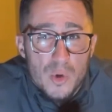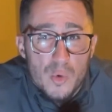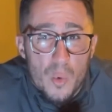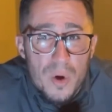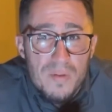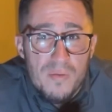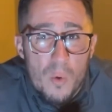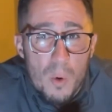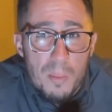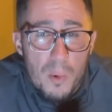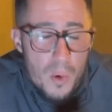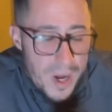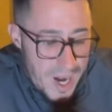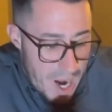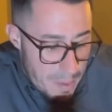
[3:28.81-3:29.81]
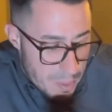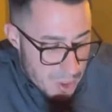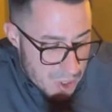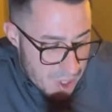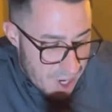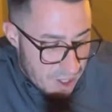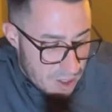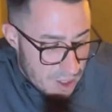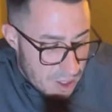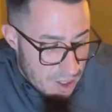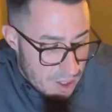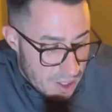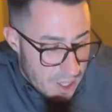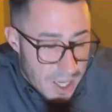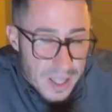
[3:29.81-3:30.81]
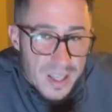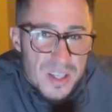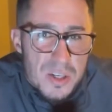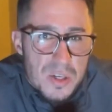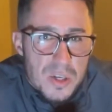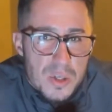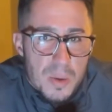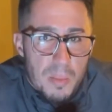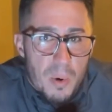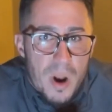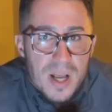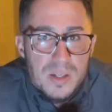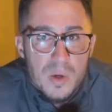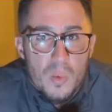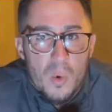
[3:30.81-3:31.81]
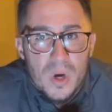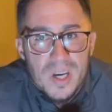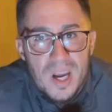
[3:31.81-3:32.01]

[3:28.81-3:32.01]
24.9%, and this is a surprising one.